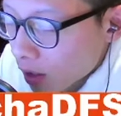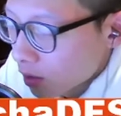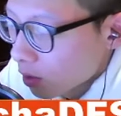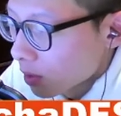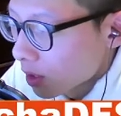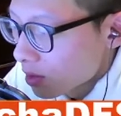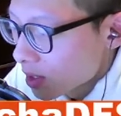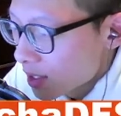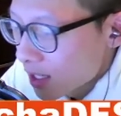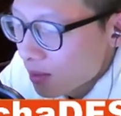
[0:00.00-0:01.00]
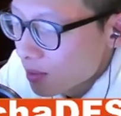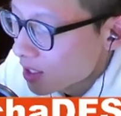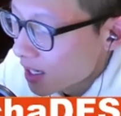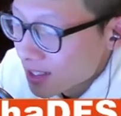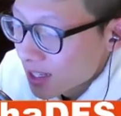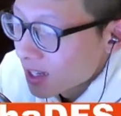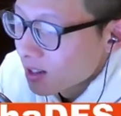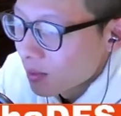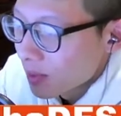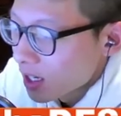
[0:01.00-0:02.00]
know what else to say besides sign
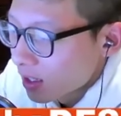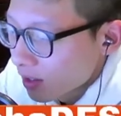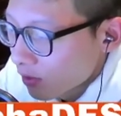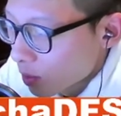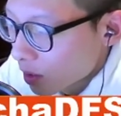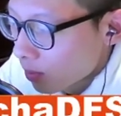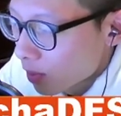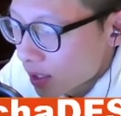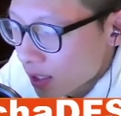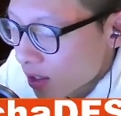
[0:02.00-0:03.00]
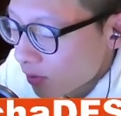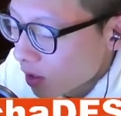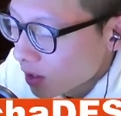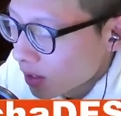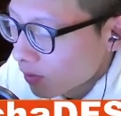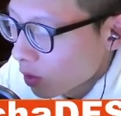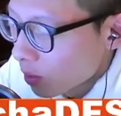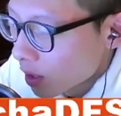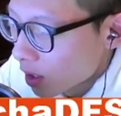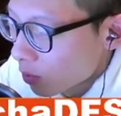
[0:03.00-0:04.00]
up, man. If you want the breakdown of all the info
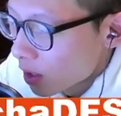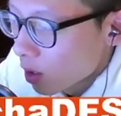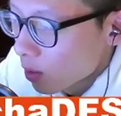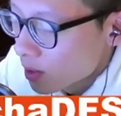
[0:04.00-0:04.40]
tomorrow, we always